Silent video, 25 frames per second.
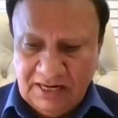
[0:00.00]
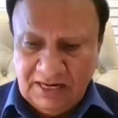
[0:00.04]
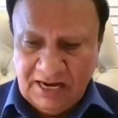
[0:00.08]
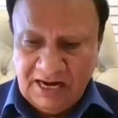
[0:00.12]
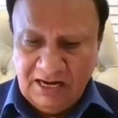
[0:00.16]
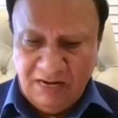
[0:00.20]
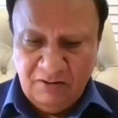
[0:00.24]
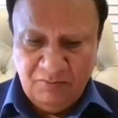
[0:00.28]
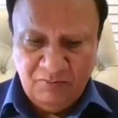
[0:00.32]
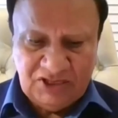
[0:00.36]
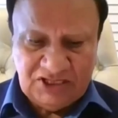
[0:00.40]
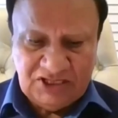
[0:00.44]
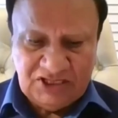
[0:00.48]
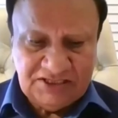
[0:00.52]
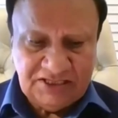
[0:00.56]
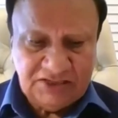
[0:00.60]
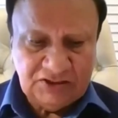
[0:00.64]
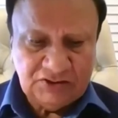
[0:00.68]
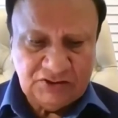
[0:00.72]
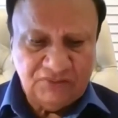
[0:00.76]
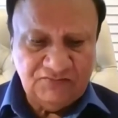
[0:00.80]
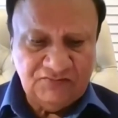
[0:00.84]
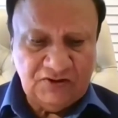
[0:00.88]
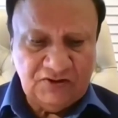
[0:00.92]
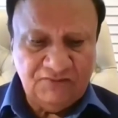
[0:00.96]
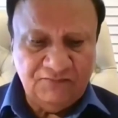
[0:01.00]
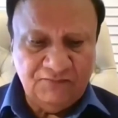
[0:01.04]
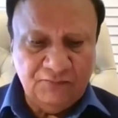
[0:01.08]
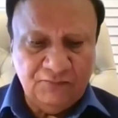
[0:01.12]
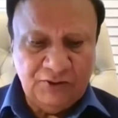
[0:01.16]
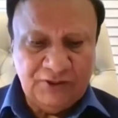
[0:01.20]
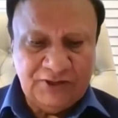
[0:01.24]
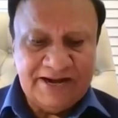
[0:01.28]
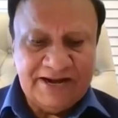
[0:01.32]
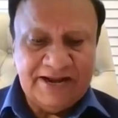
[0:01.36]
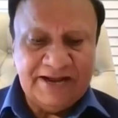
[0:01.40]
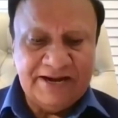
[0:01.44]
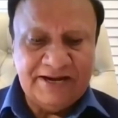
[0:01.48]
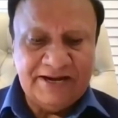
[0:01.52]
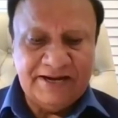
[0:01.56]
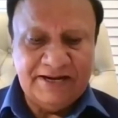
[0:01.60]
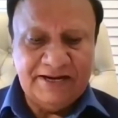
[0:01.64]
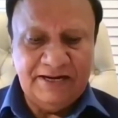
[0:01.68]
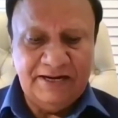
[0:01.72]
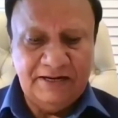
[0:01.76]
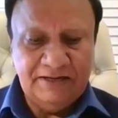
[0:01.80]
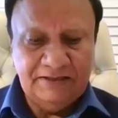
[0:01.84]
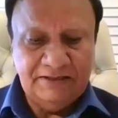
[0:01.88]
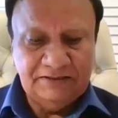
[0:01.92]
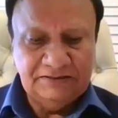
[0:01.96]
and muscles of the foot and
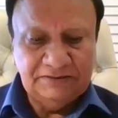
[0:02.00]
ankle.